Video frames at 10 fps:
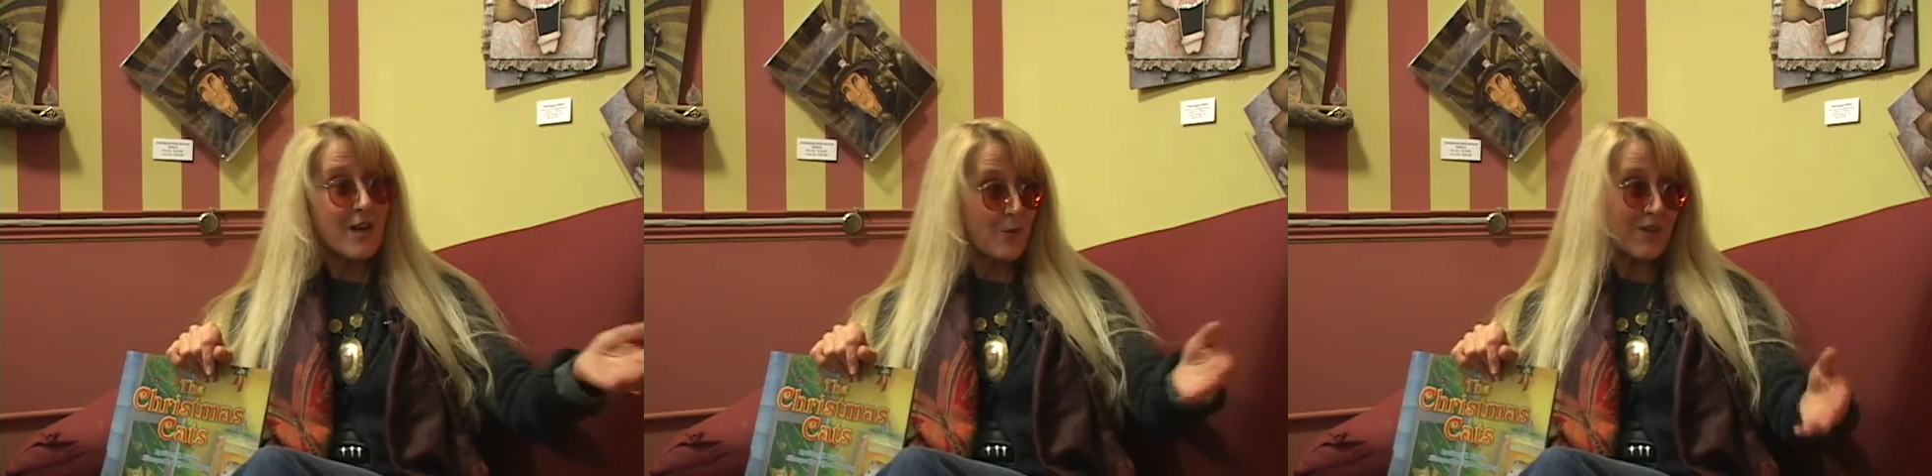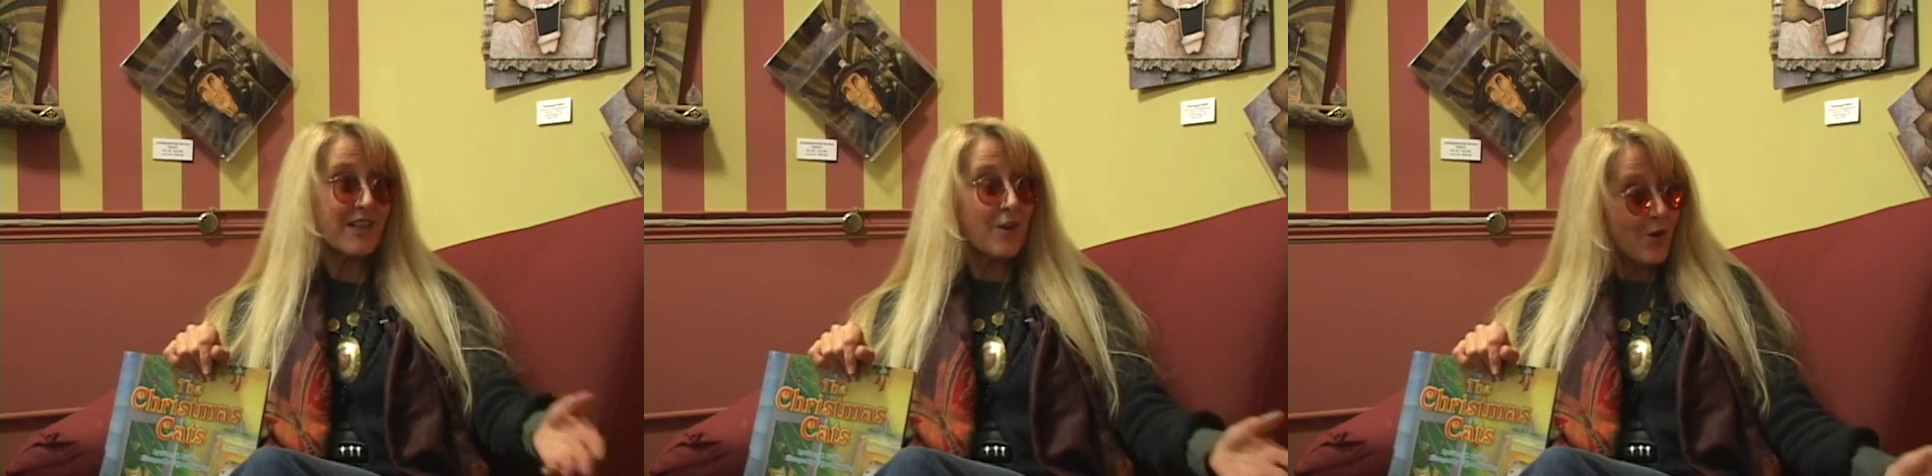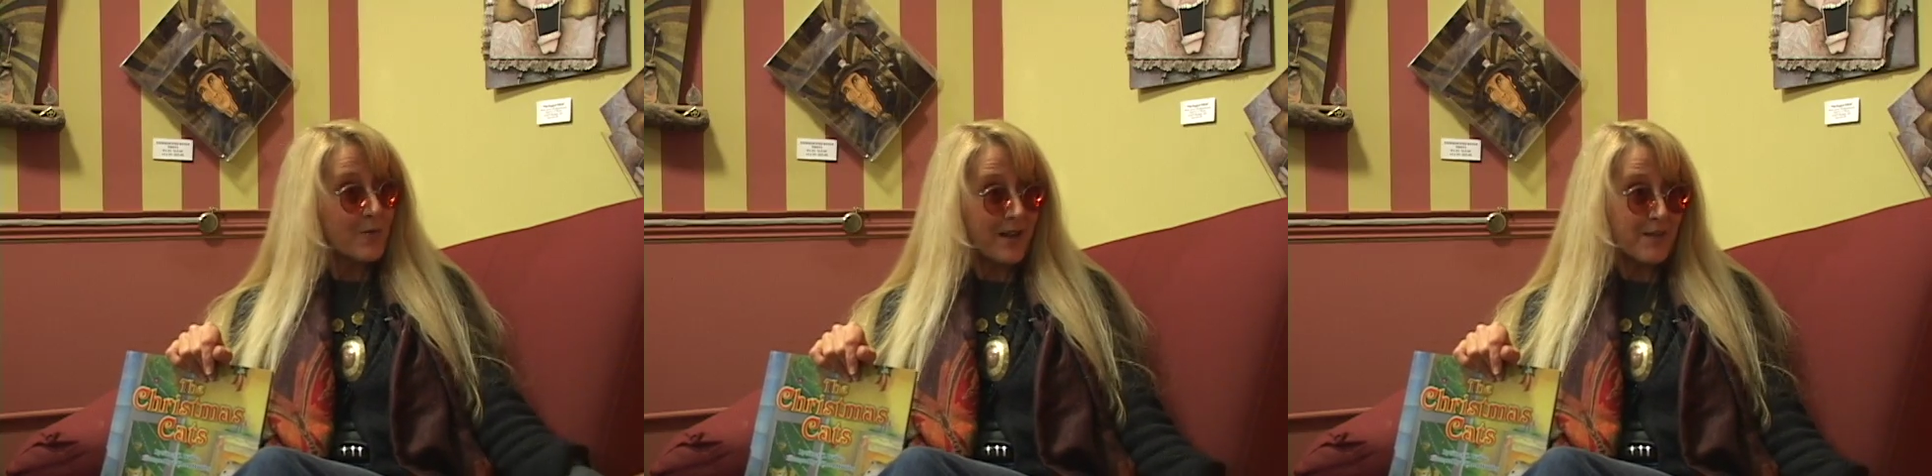I work at
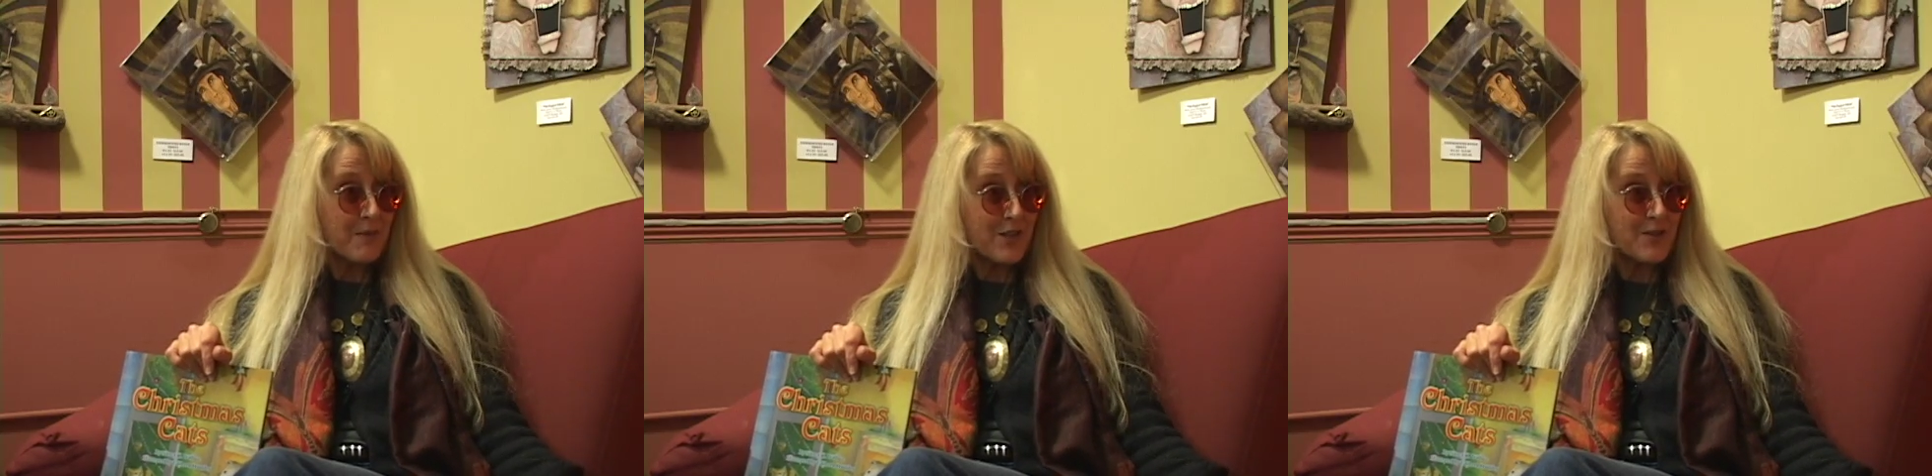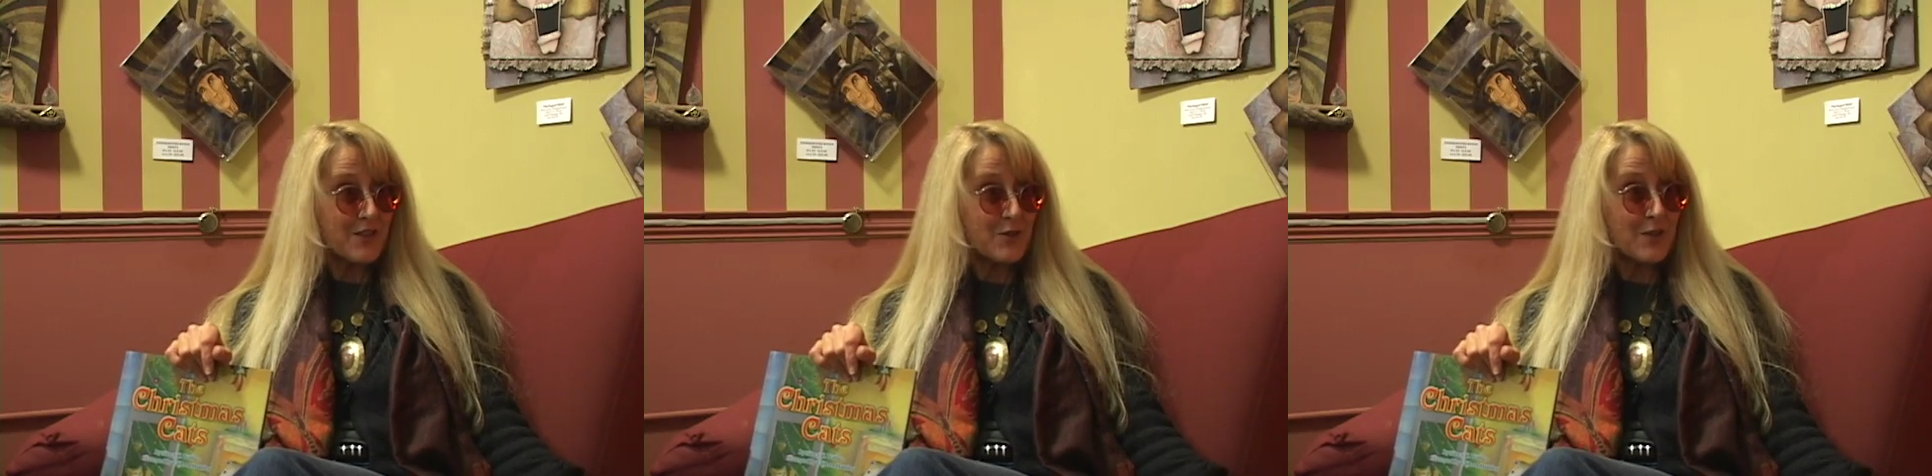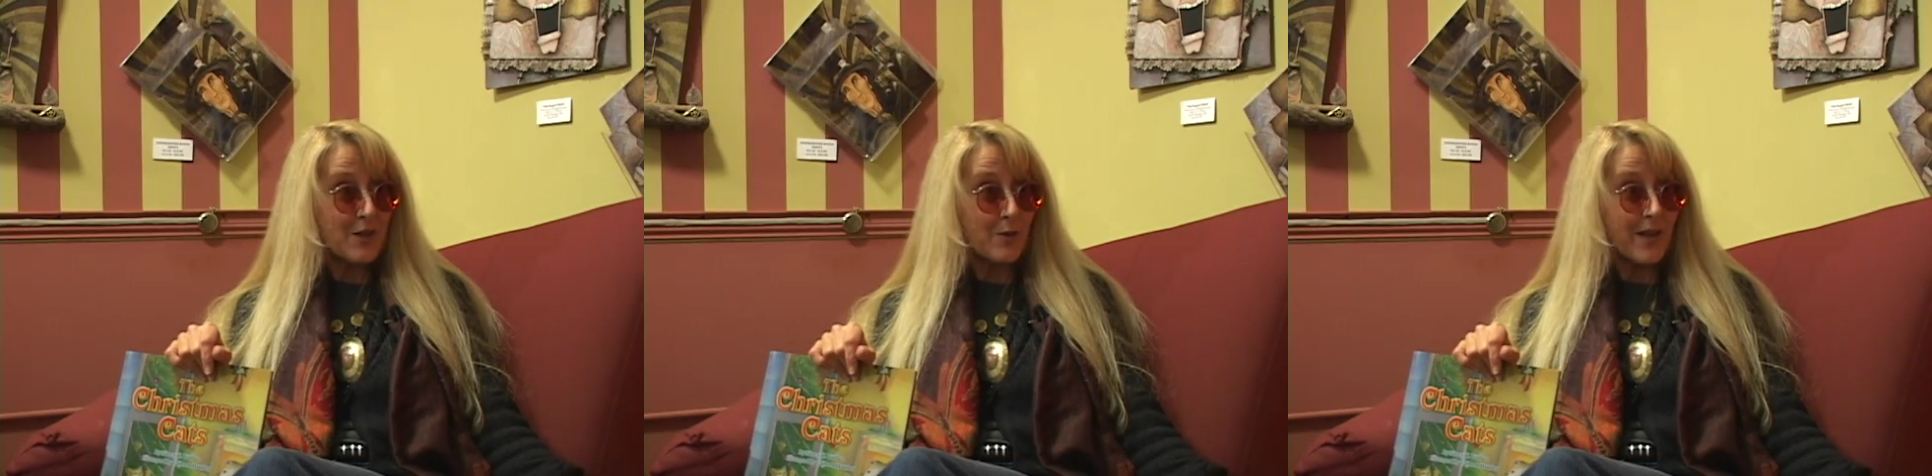home out of my own
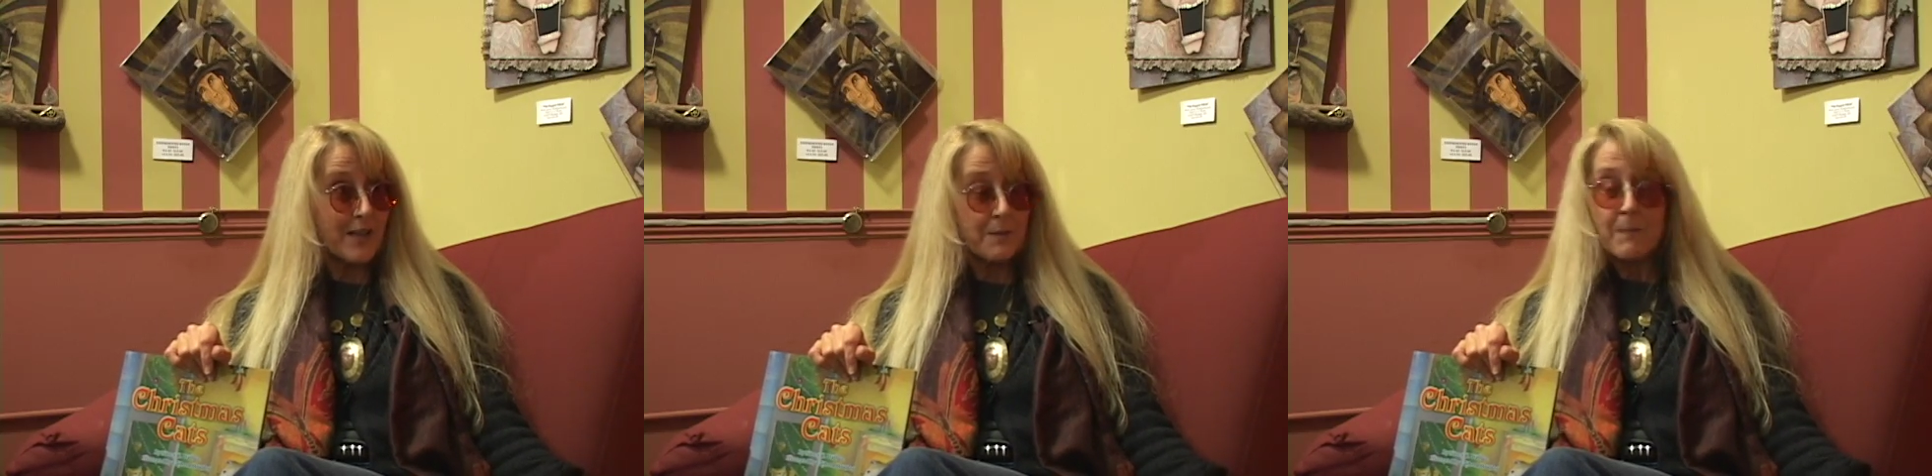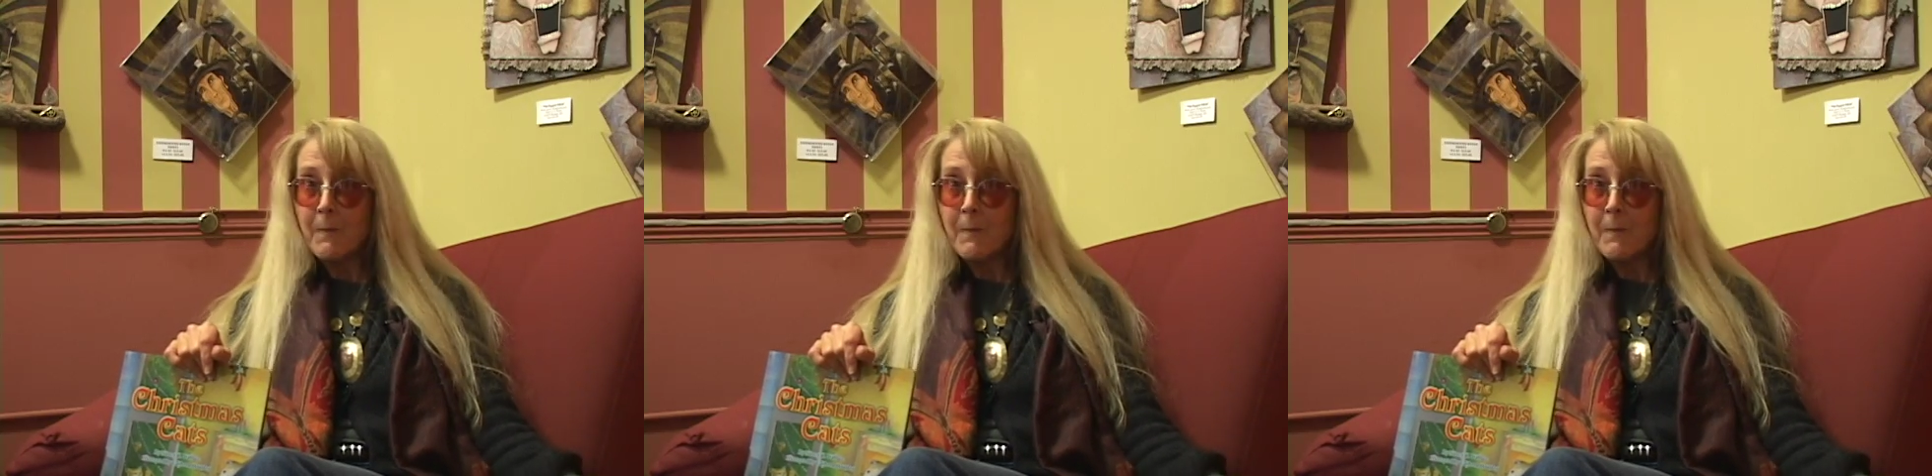studio, right?